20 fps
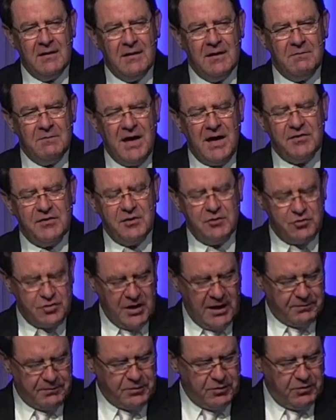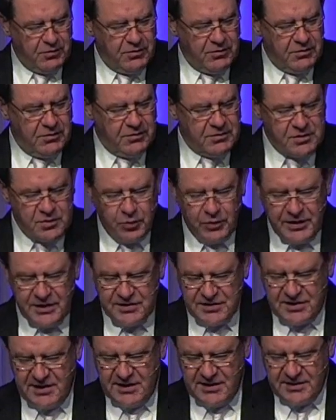In Matthew chapter
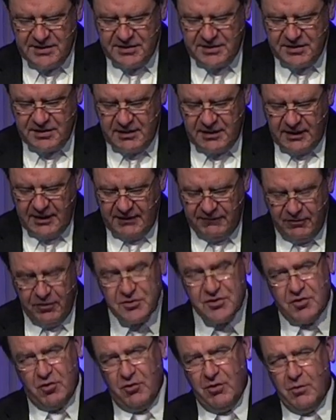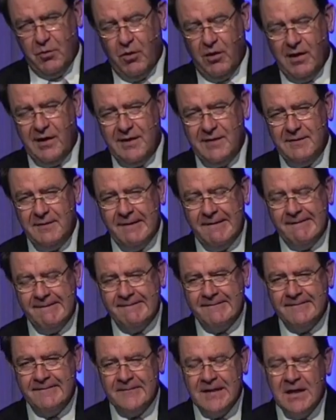26 and verse 31,
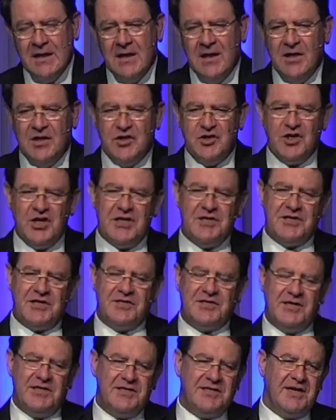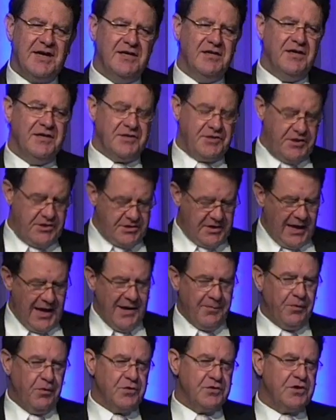Jesus had said to his
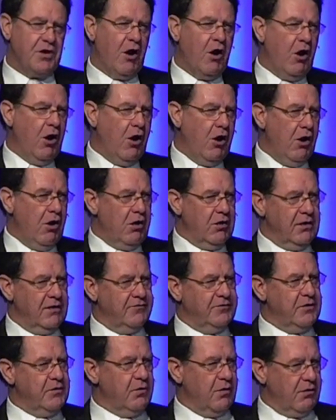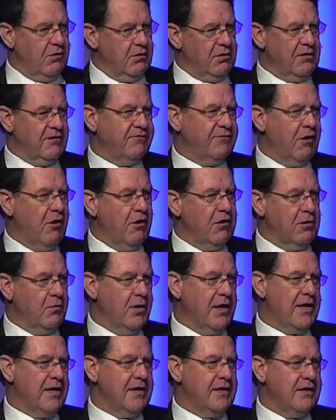disciples, all of you are going to fall
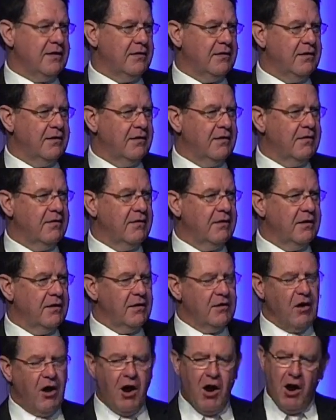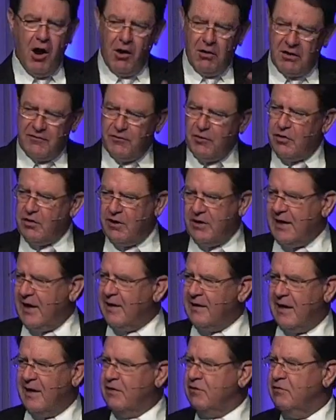away. All of you are going to
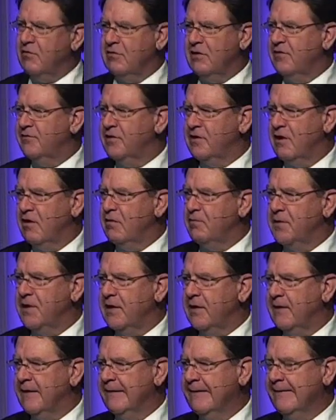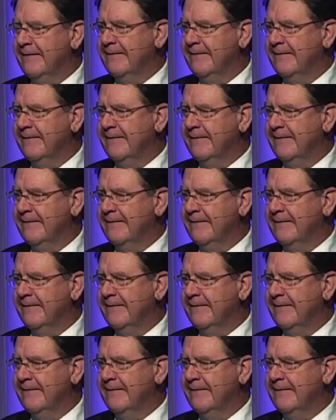act like you don't even know me.